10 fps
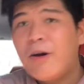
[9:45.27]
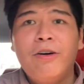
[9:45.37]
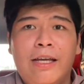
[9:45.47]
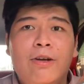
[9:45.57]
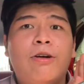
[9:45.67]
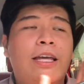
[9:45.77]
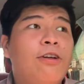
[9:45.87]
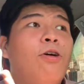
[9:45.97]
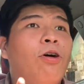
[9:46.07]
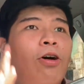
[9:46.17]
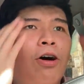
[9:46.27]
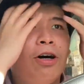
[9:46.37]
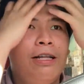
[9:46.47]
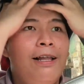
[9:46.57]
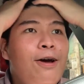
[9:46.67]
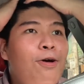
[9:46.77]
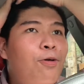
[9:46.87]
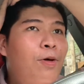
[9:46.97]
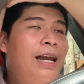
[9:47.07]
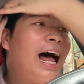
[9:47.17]
akong i-haul
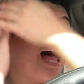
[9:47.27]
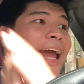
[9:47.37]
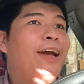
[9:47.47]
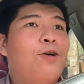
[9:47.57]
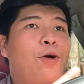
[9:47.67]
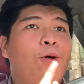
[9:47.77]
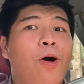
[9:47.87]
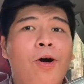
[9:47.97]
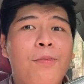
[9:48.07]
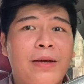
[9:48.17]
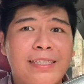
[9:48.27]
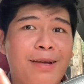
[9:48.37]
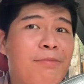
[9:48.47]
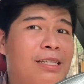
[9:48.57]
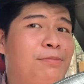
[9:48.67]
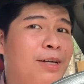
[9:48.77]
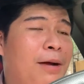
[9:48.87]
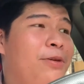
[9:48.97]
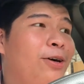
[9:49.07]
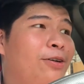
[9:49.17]
when I go home kasi mas
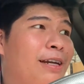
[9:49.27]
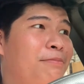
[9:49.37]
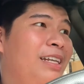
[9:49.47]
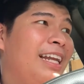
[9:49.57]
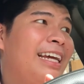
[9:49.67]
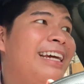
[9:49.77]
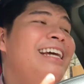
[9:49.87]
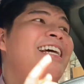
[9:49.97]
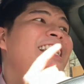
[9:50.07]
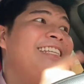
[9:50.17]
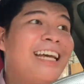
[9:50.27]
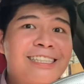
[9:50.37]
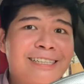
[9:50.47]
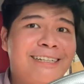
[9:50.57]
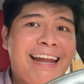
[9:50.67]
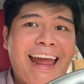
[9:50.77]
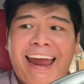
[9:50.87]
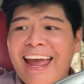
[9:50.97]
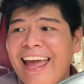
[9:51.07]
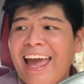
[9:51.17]
marami akong nabili yesterday.
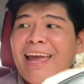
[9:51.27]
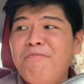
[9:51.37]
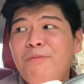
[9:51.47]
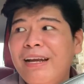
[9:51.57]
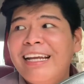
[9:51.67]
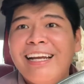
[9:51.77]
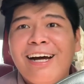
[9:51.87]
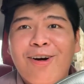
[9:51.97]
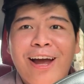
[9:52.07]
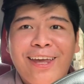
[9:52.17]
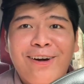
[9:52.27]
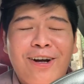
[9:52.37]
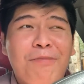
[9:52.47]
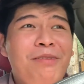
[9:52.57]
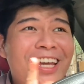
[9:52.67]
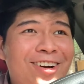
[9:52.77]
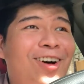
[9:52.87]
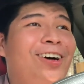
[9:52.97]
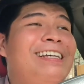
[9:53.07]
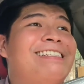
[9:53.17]
And bumalik lang ako ngayon
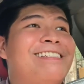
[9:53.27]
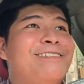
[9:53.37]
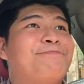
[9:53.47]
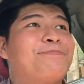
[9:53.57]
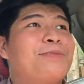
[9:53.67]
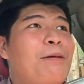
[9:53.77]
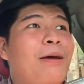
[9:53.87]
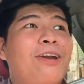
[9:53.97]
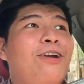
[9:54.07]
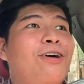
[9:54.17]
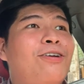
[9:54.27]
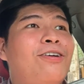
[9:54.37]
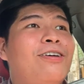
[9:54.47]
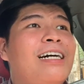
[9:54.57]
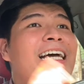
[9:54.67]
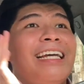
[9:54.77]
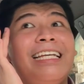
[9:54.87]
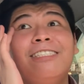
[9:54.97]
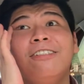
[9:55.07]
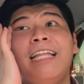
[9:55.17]
because meron akong,
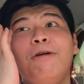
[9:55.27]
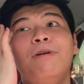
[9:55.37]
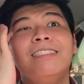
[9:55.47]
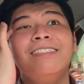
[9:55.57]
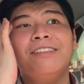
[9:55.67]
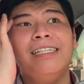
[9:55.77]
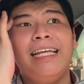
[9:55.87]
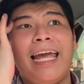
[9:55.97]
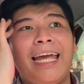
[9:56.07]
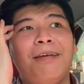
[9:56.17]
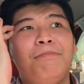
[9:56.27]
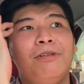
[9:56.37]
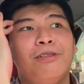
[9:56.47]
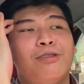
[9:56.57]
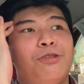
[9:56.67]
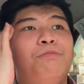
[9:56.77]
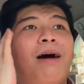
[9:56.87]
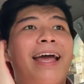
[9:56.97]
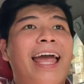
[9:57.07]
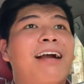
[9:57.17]
yesterday wasn't really able to
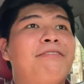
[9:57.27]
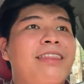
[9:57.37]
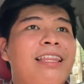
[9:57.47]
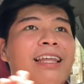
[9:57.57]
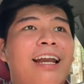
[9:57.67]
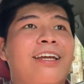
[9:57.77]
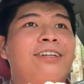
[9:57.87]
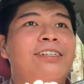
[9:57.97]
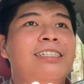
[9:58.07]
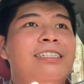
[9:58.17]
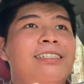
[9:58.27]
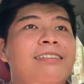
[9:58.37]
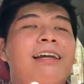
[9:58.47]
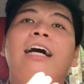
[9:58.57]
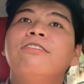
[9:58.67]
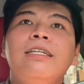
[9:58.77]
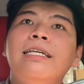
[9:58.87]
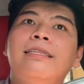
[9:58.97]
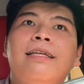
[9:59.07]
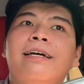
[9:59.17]
buy everything that I could. Actually,
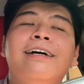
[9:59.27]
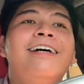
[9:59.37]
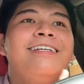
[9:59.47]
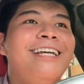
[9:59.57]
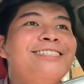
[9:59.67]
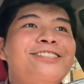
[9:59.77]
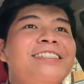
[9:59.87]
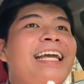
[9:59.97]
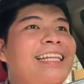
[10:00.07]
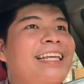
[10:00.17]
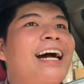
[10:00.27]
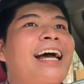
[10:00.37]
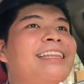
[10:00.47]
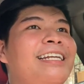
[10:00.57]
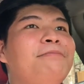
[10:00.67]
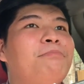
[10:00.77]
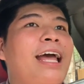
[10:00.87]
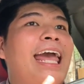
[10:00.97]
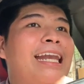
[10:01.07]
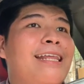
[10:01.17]
hindi. Yesterday, hindi. I didn't
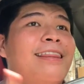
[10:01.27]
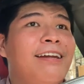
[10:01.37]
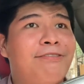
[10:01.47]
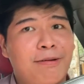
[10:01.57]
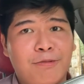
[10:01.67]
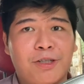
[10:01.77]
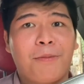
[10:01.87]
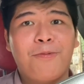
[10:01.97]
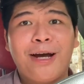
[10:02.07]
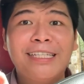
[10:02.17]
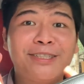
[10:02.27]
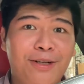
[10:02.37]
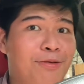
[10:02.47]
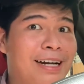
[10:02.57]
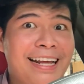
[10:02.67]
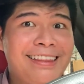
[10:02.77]
buy anything from Shopwise. You know what I